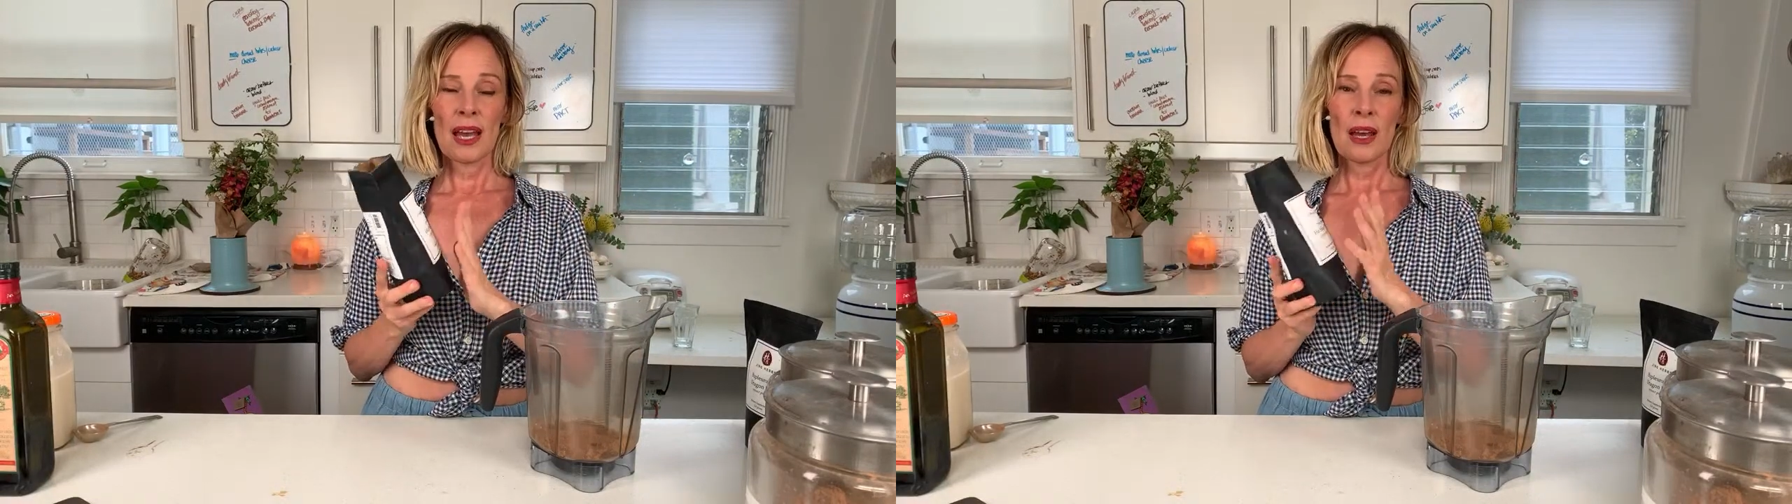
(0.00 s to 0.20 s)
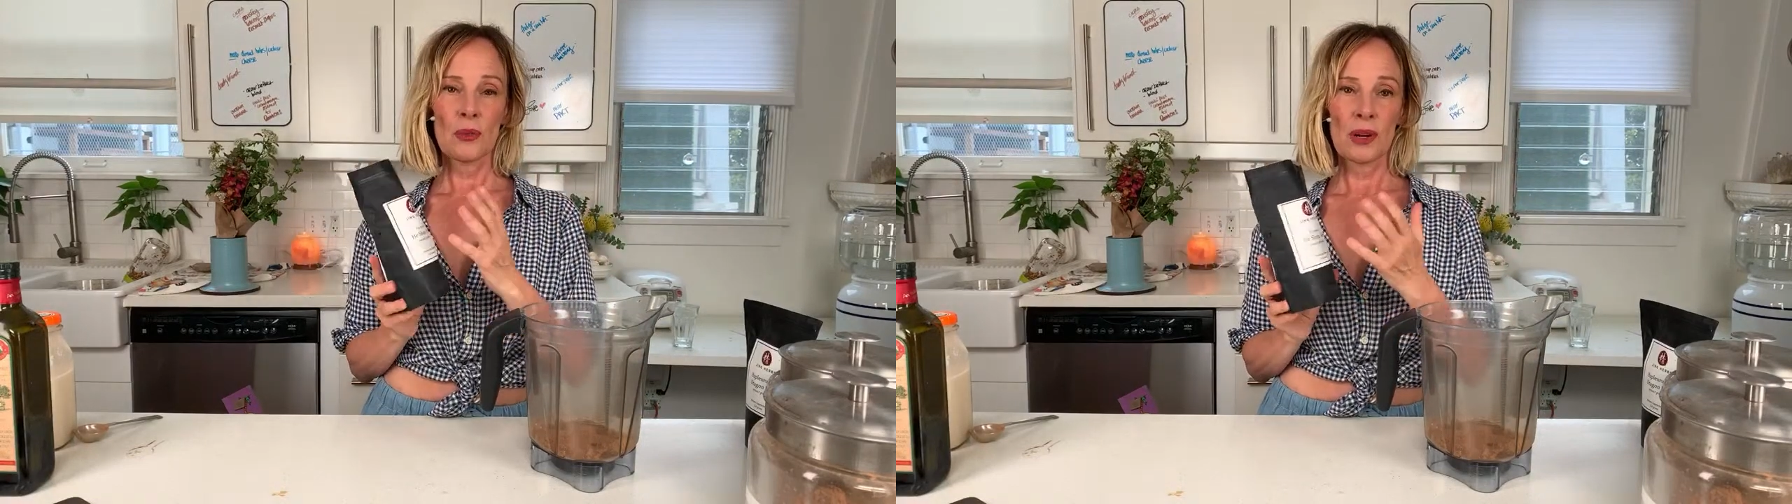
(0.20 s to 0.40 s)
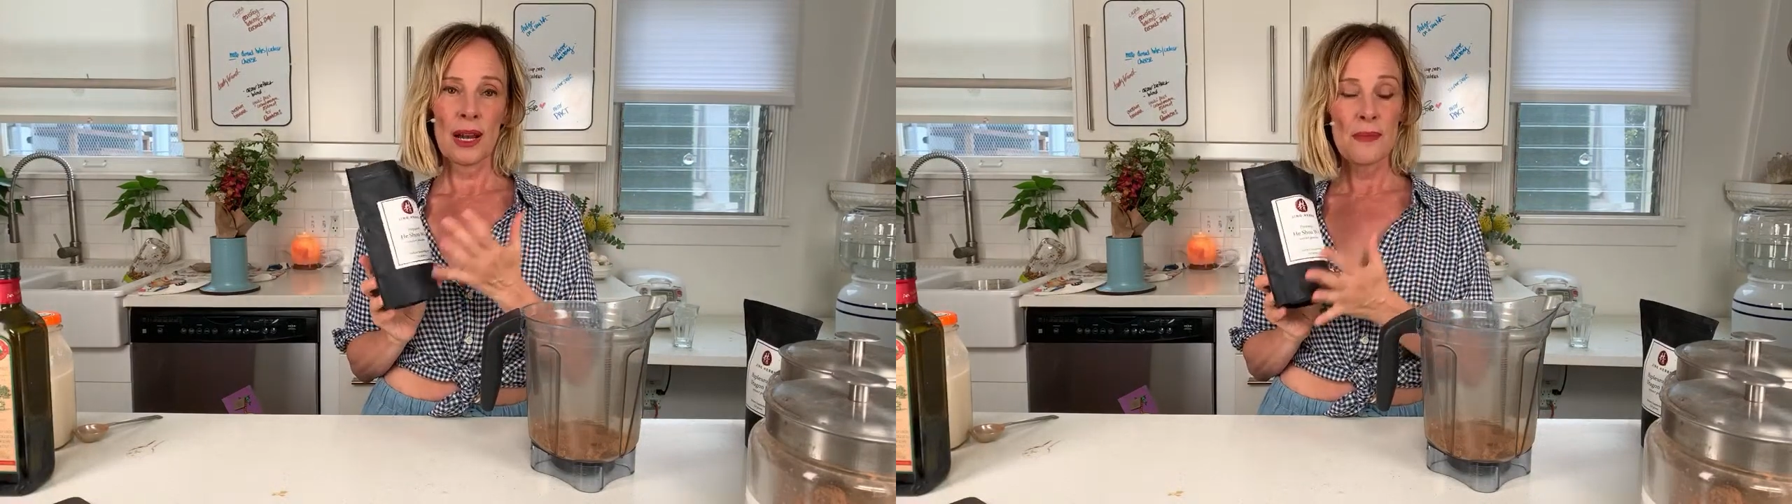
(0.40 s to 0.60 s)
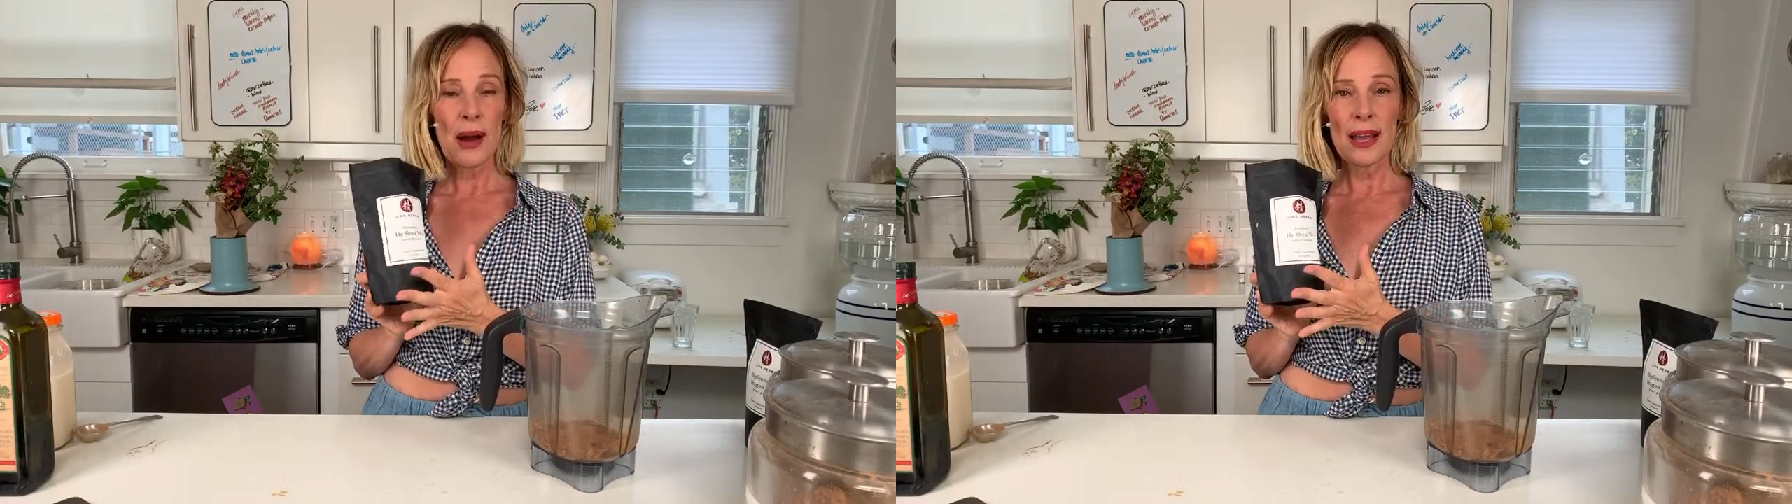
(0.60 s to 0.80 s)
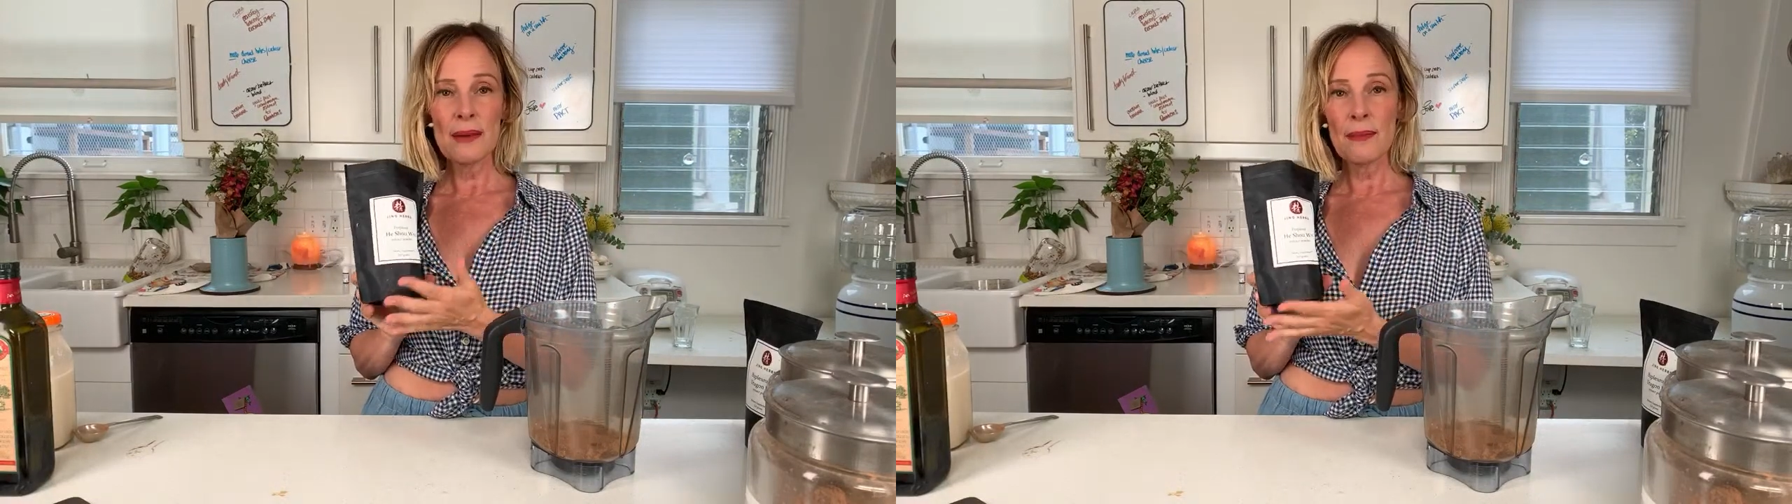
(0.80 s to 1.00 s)
and when I
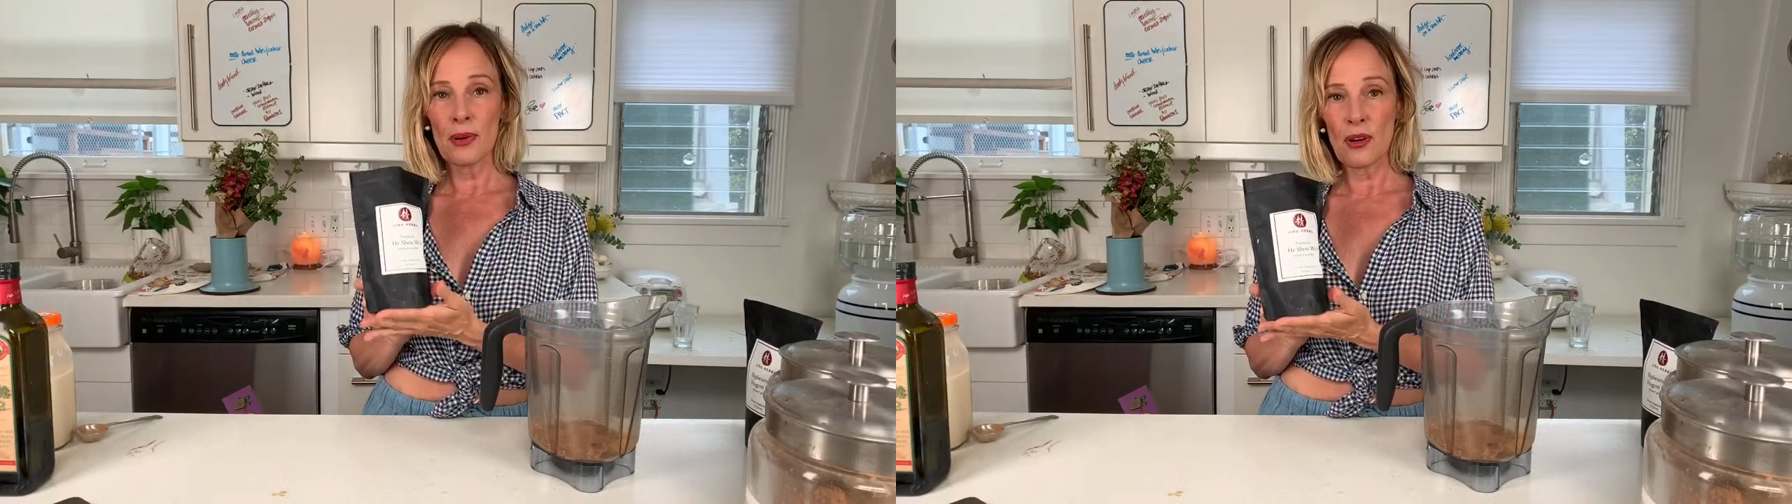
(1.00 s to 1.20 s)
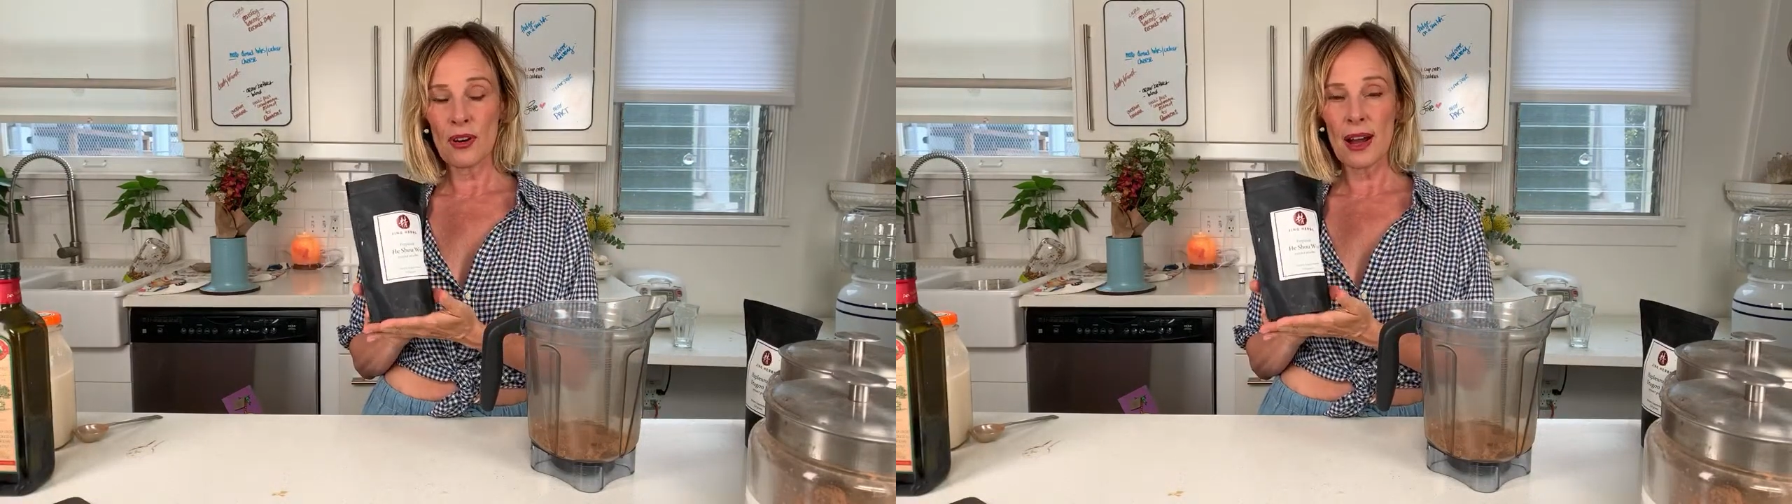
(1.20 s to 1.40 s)
buy in bulk,